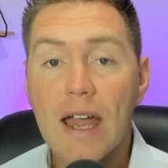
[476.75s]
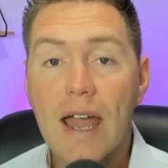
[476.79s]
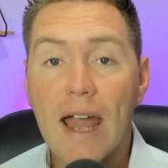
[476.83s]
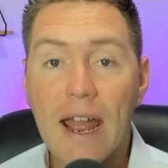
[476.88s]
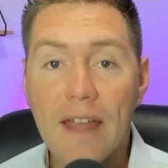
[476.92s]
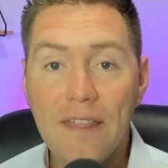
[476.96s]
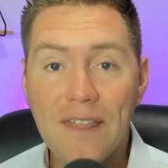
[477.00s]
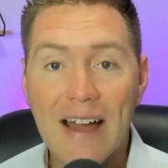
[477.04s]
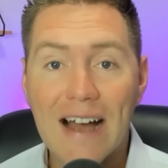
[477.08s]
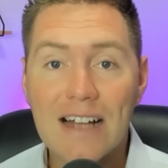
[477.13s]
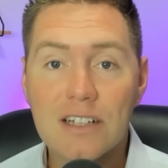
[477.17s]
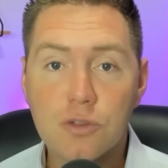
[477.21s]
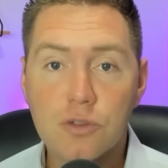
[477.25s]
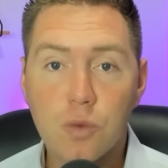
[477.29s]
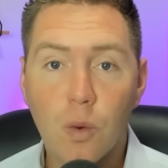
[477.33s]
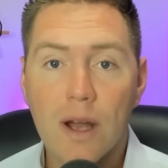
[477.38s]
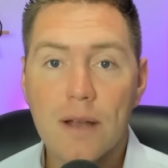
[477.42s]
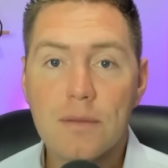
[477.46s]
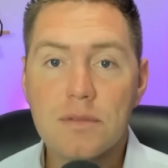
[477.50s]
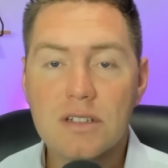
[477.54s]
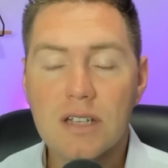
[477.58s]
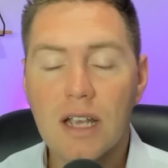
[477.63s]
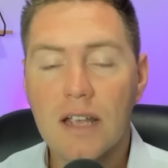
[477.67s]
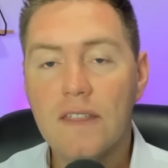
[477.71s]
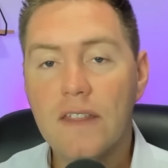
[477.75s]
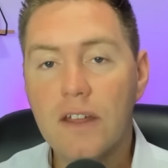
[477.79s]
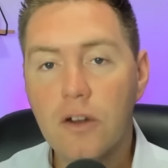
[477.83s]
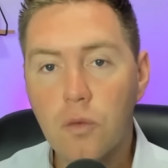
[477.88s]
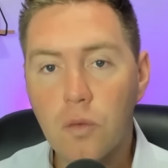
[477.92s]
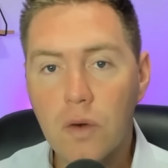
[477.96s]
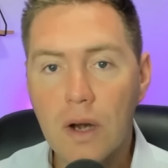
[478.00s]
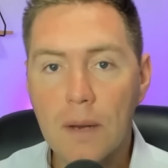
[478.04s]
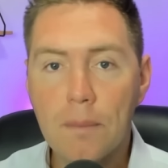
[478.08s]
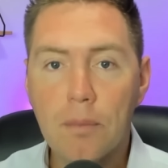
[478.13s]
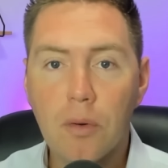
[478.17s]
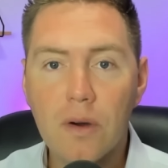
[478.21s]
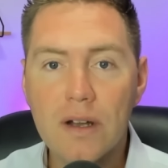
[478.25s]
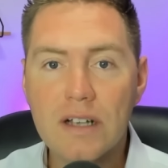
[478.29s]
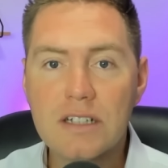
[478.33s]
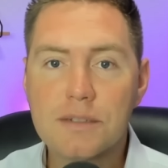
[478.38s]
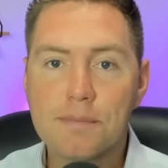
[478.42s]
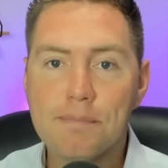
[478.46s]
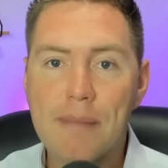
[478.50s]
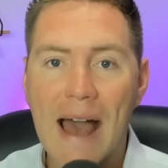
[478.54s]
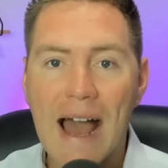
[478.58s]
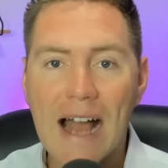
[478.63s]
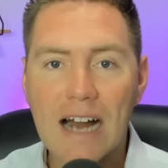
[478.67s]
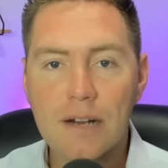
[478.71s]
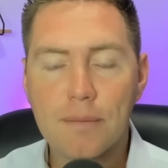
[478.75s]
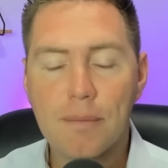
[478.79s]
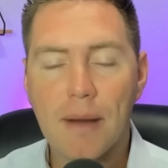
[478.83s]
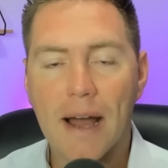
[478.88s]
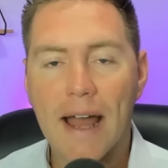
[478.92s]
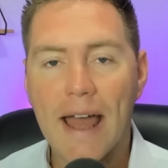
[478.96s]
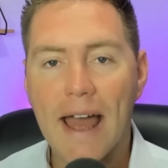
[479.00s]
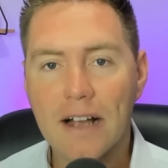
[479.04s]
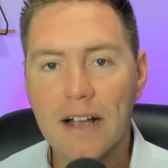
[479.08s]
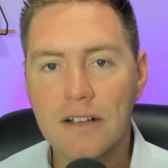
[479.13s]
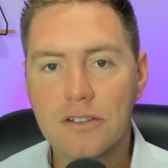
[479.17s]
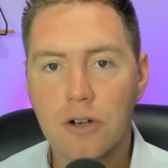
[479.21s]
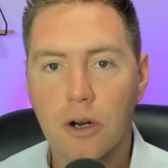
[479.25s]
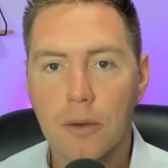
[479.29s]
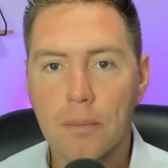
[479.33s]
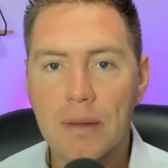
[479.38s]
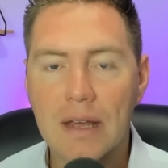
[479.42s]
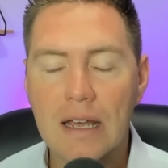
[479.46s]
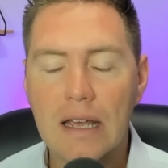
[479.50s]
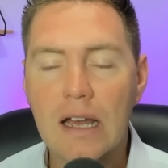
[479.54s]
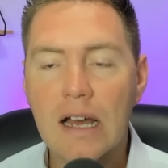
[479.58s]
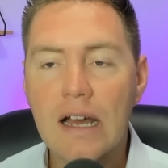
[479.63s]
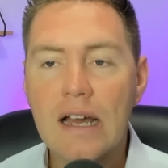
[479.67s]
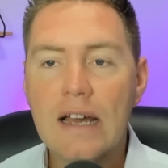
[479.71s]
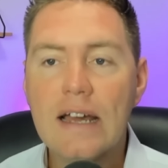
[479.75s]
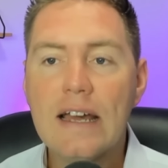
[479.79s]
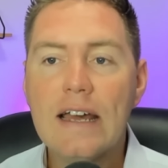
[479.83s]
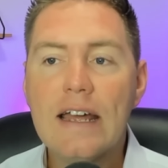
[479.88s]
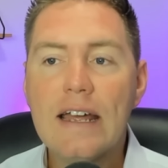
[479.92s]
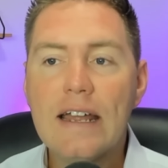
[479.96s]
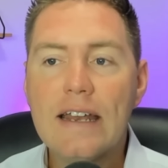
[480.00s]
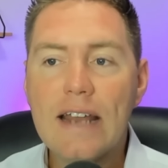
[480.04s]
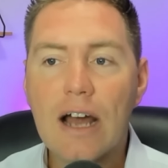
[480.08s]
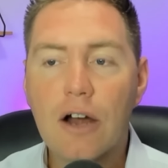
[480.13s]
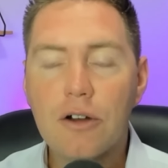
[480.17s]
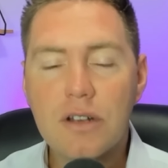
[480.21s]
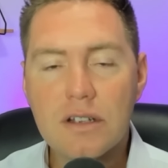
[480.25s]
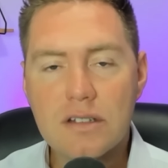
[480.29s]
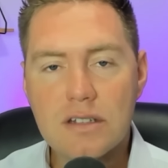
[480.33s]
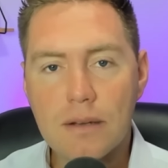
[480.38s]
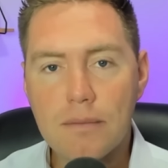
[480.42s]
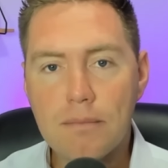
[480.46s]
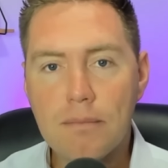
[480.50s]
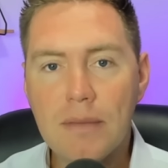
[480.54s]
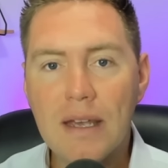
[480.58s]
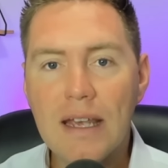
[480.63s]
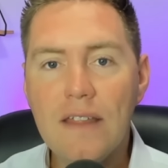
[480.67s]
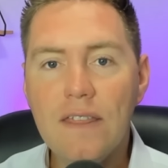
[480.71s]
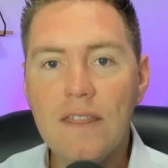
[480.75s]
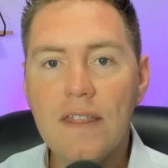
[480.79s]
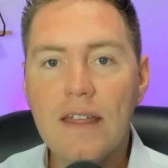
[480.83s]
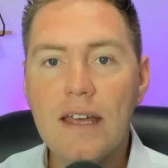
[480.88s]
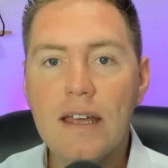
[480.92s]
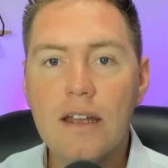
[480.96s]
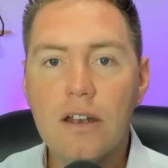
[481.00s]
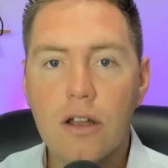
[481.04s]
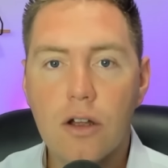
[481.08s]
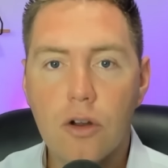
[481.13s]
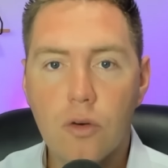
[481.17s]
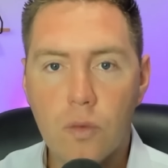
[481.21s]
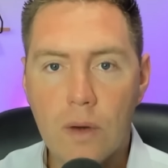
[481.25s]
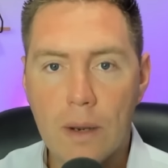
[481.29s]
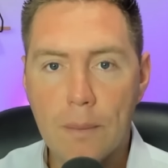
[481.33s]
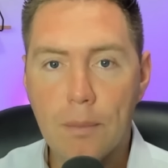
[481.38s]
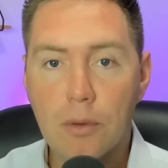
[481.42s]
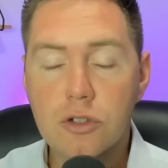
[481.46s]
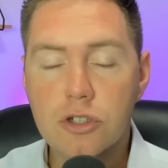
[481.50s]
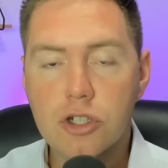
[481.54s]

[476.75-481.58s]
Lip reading: And that's why I'm saying that Ripple is backed by XRP. Now, does it mean that Ripple is